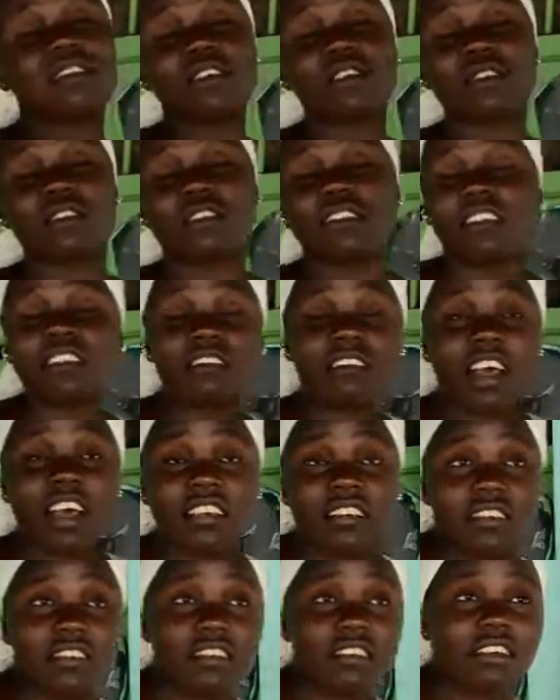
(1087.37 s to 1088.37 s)

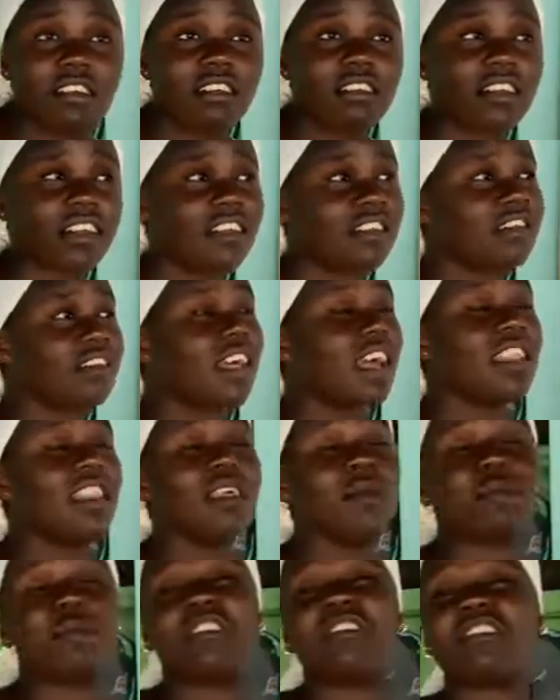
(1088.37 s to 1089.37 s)
continuous or is that
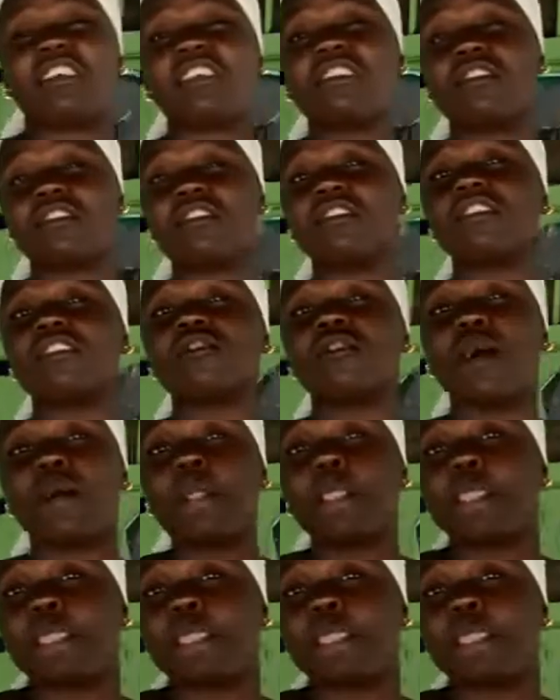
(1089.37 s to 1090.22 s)
the present continuous.